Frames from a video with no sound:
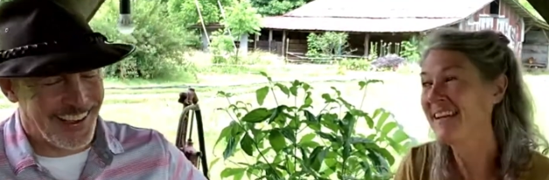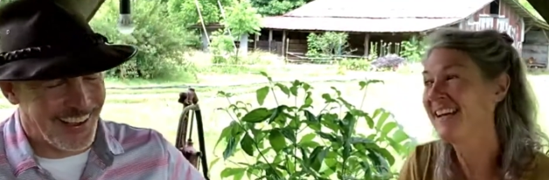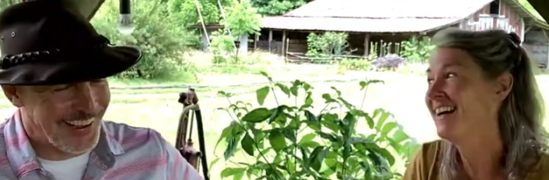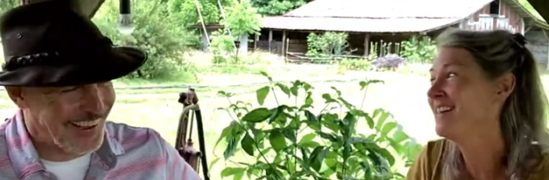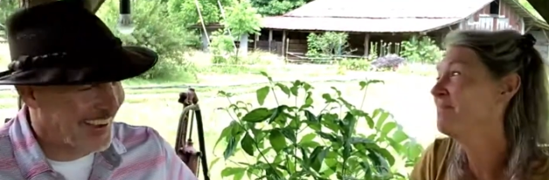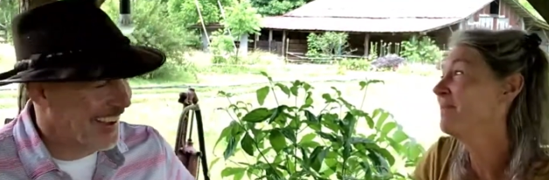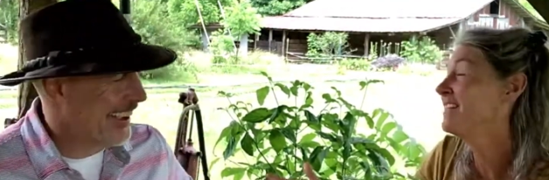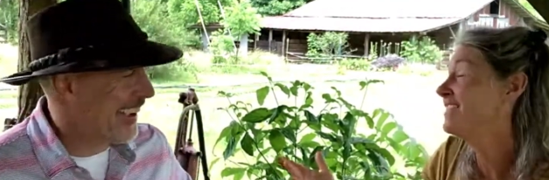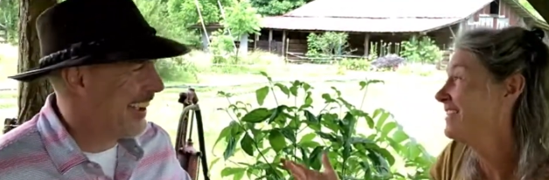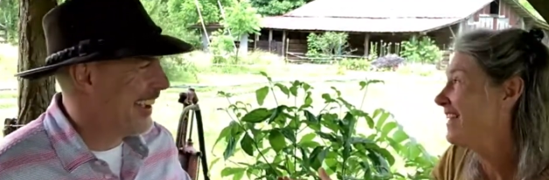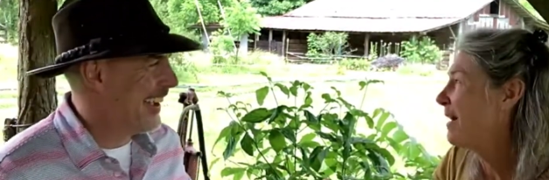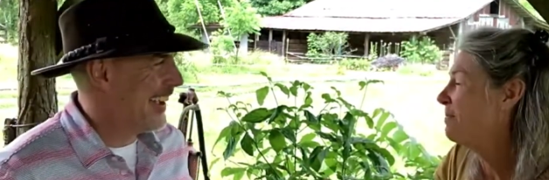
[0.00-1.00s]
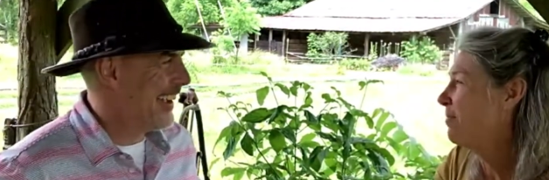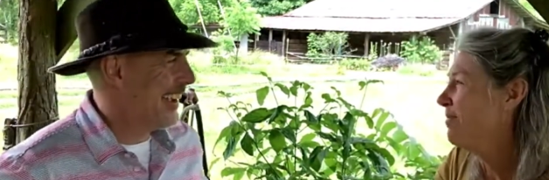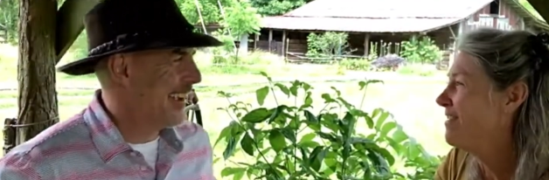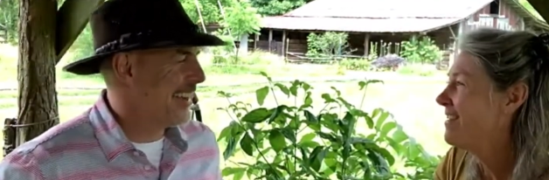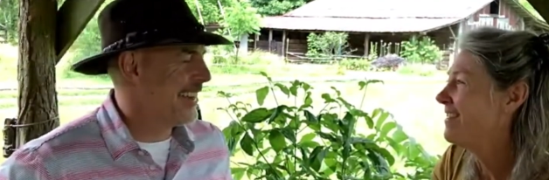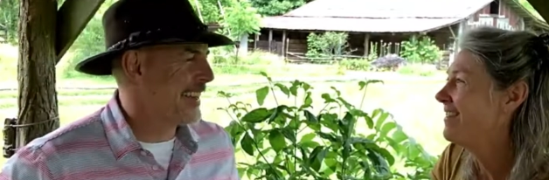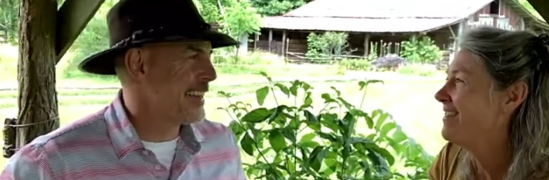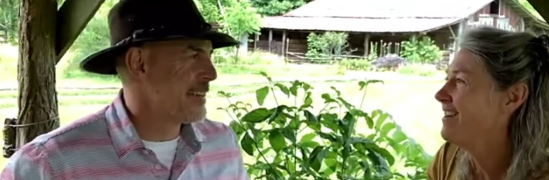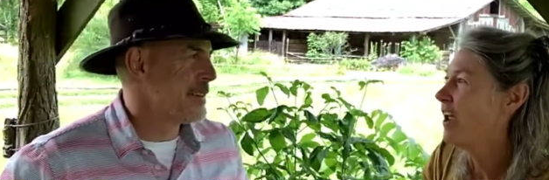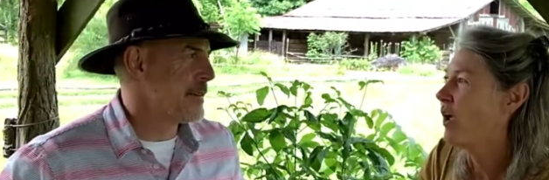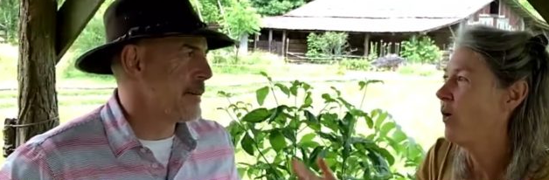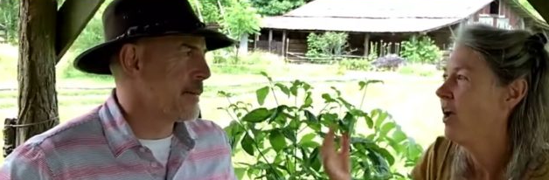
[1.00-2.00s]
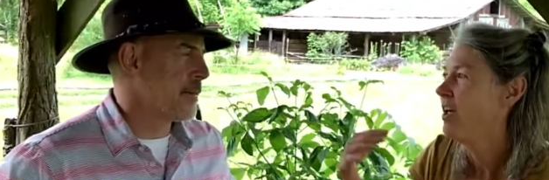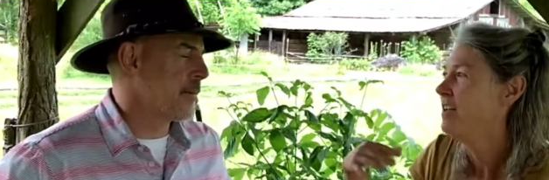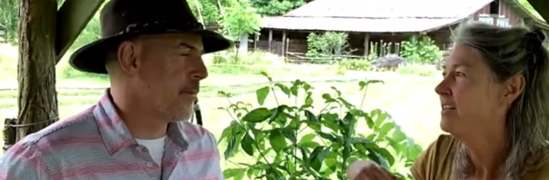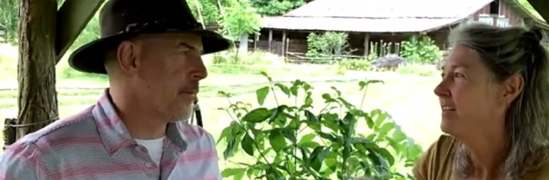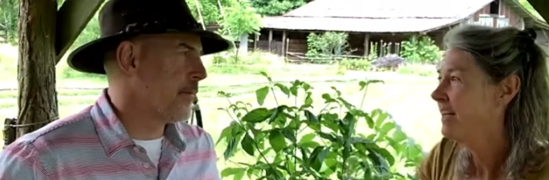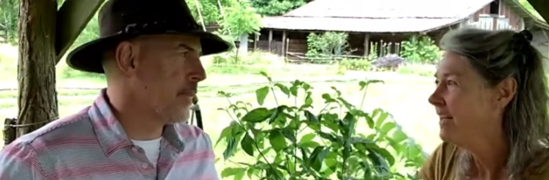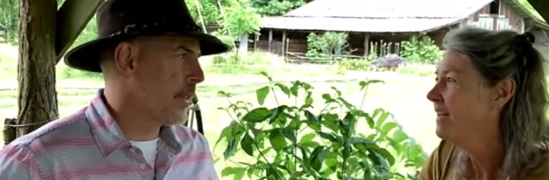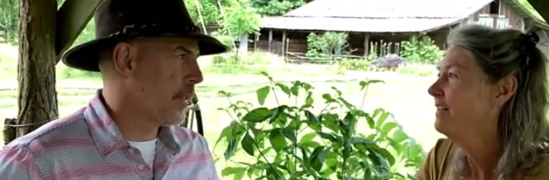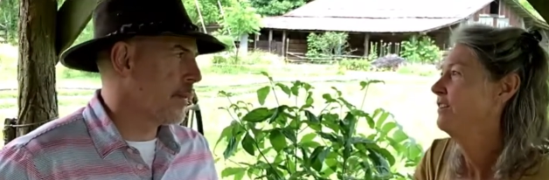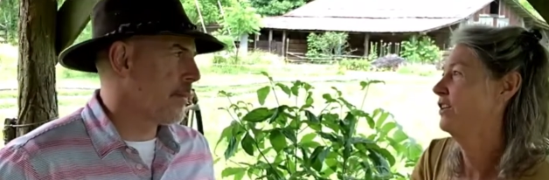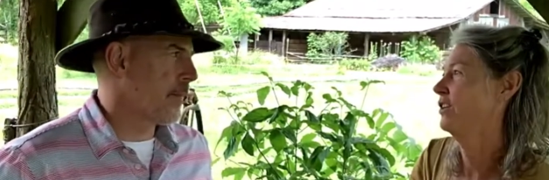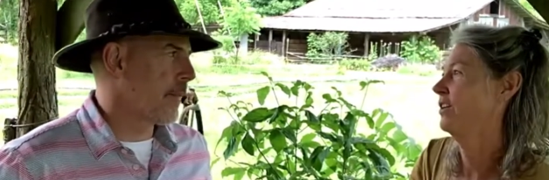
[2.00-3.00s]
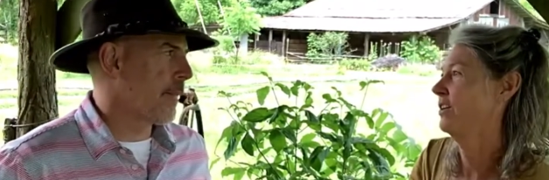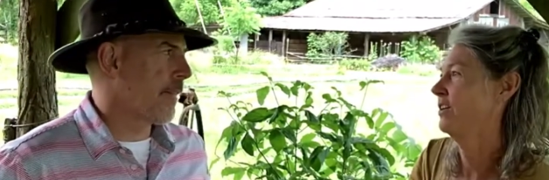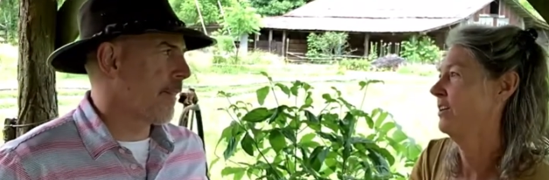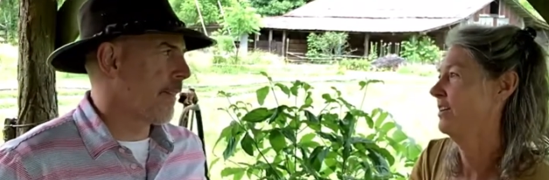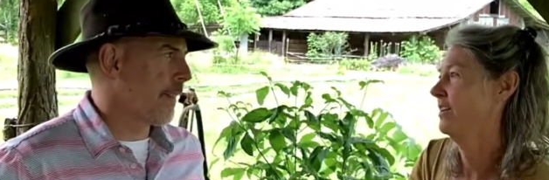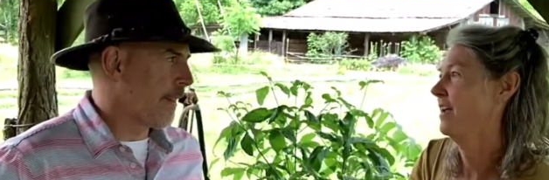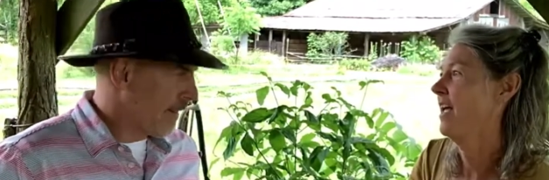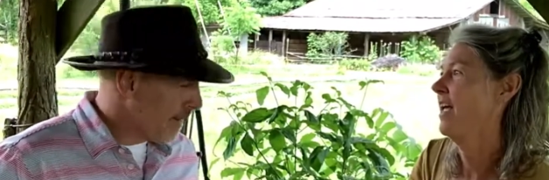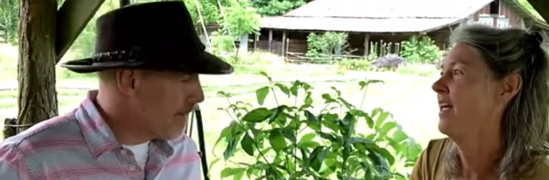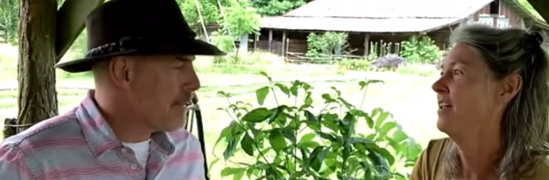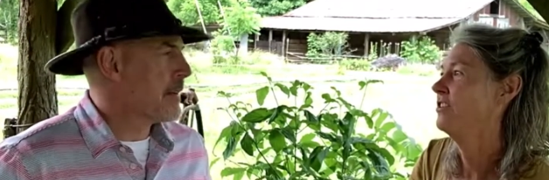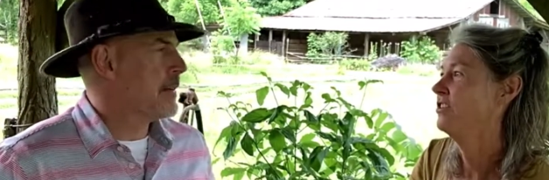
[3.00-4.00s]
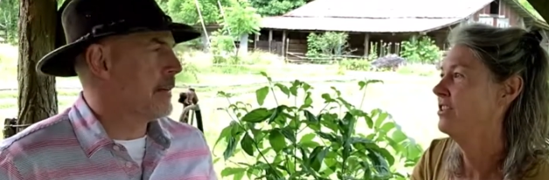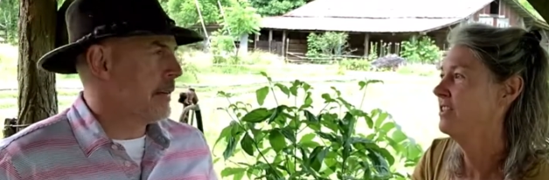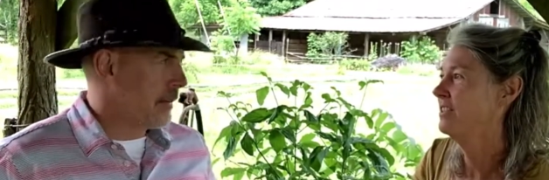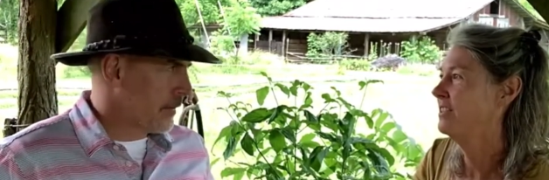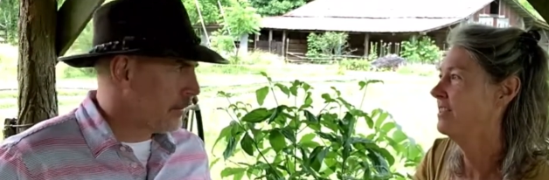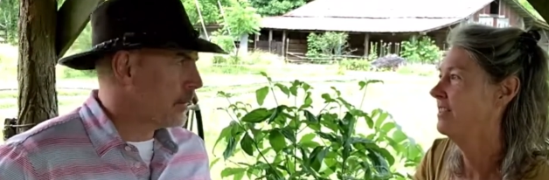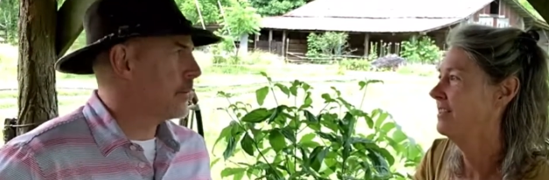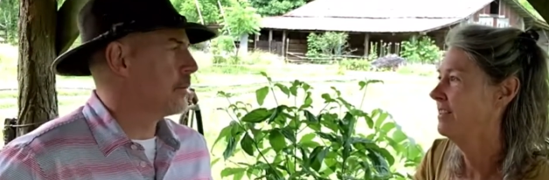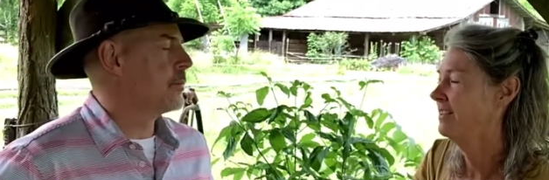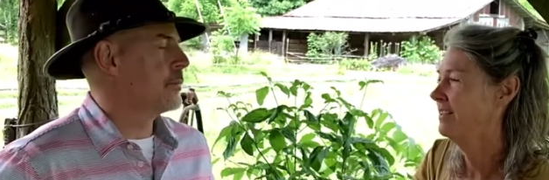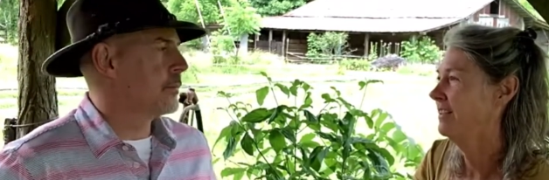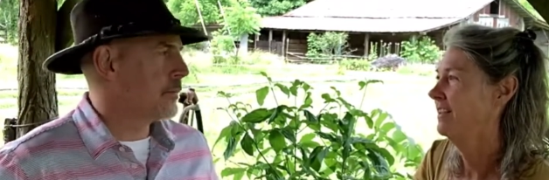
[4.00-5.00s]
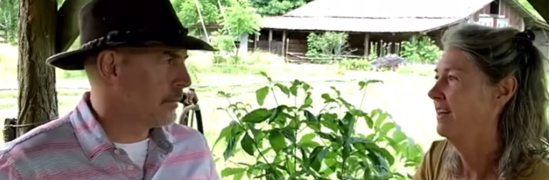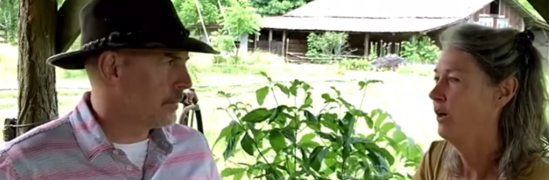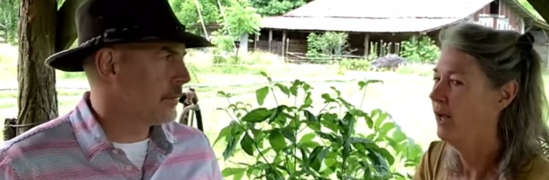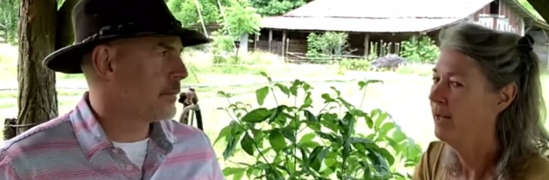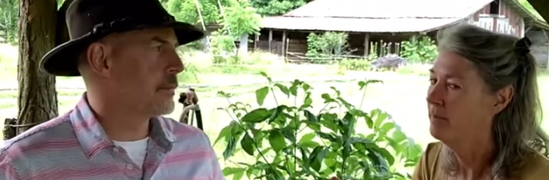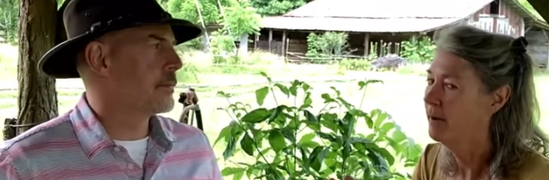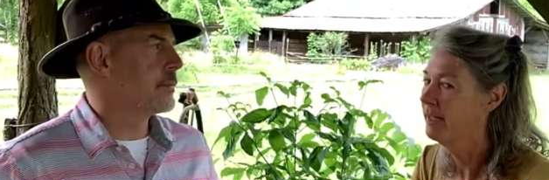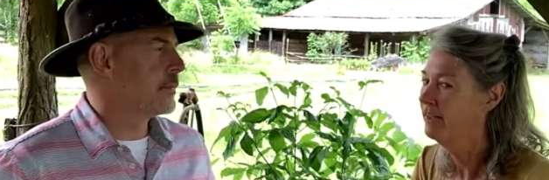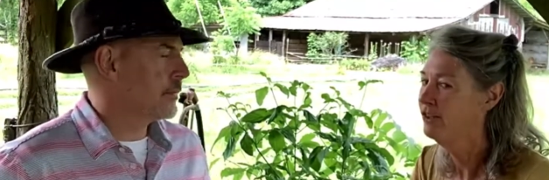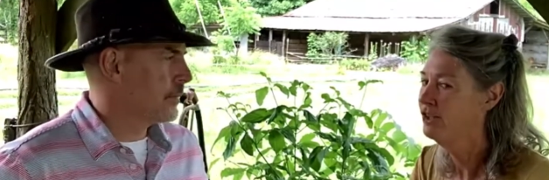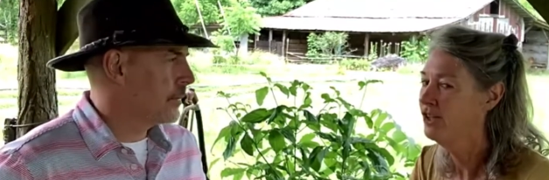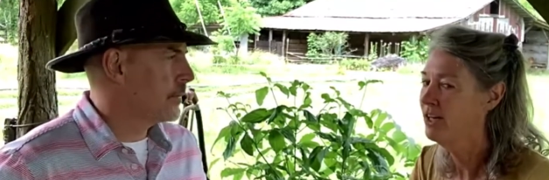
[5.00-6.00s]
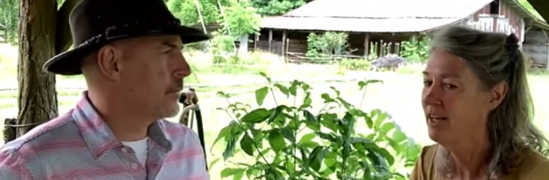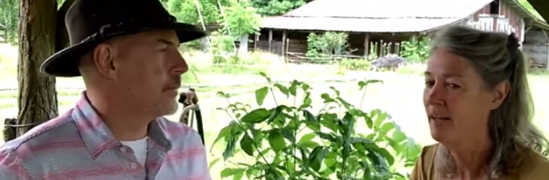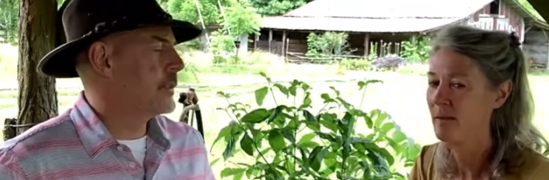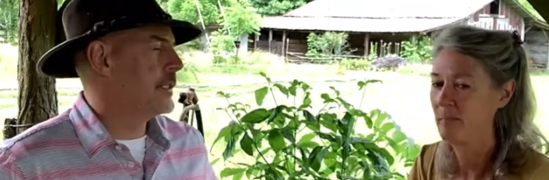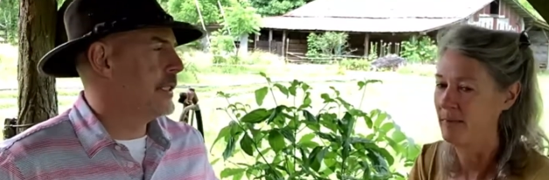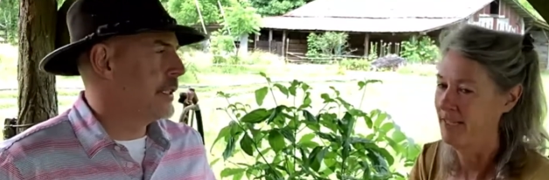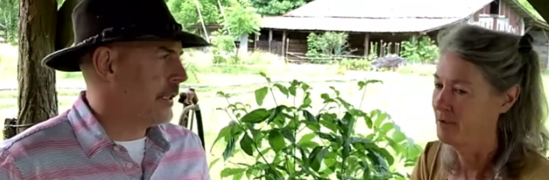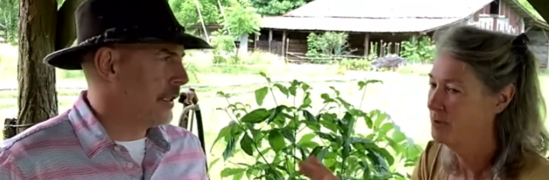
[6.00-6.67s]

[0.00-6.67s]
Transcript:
Speaker 1: because, but to that point, you know, digging in the dirt and just, okay, you might get a little dirty. Yeah.